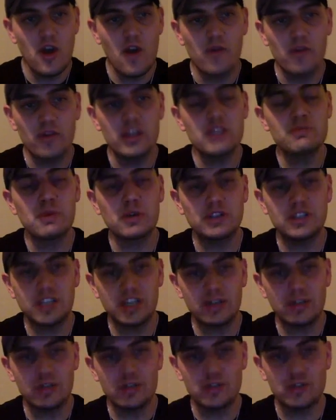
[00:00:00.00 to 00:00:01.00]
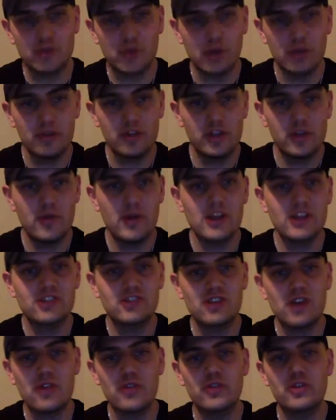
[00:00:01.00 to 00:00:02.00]
For this particular drill, the
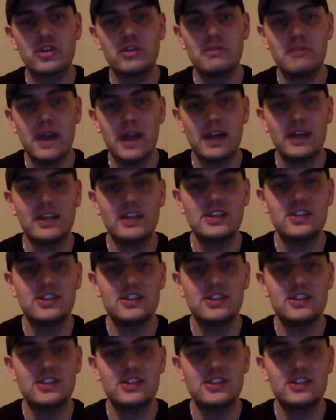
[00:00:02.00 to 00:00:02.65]
U.S. Southern Command